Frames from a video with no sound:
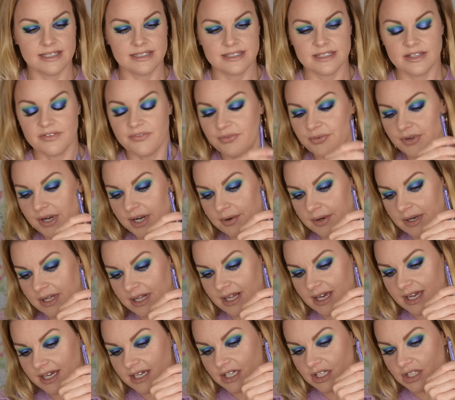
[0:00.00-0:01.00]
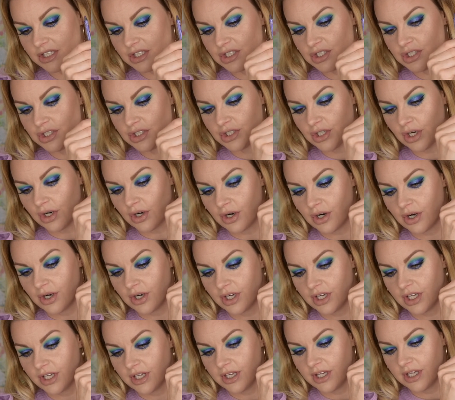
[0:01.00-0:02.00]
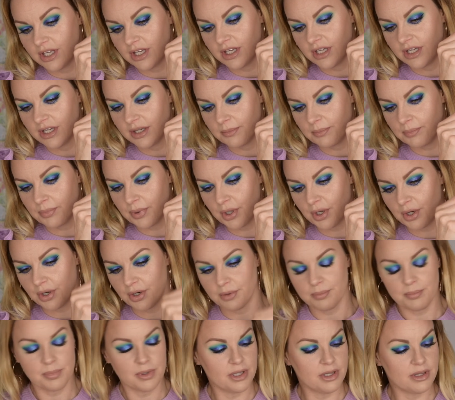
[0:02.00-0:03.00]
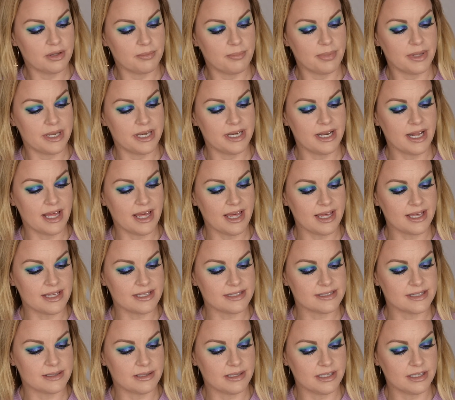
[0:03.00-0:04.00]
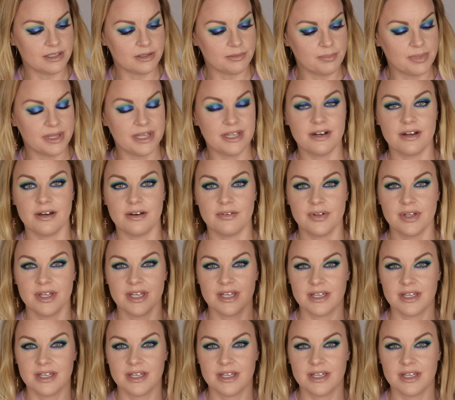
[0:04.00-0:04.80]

a very like dark purple, but it has a little bit of